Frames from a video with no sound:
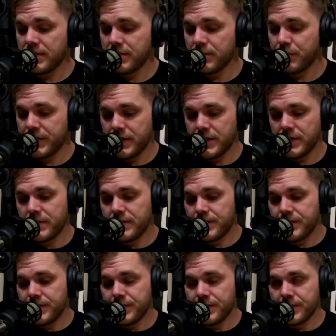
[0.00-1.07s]
But
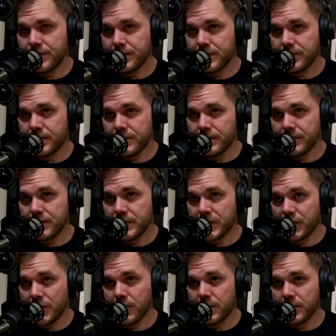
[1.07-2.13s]

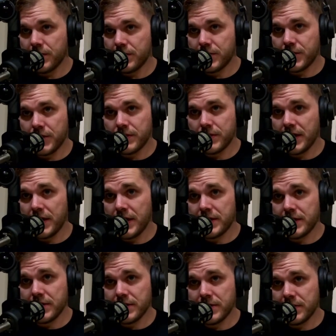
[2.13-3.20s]

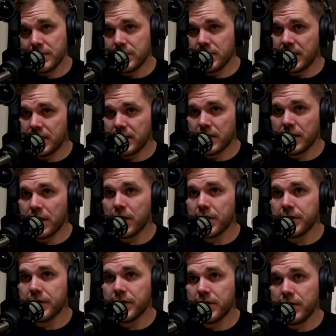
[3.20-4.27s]
Jose's getting long in the
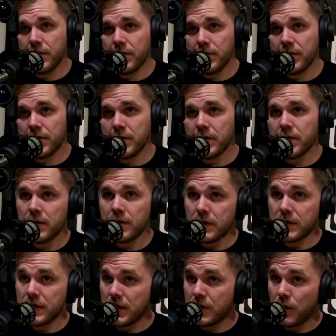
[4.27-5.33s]
tooth,
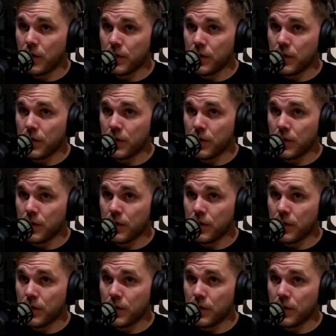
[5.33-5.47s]
getting older.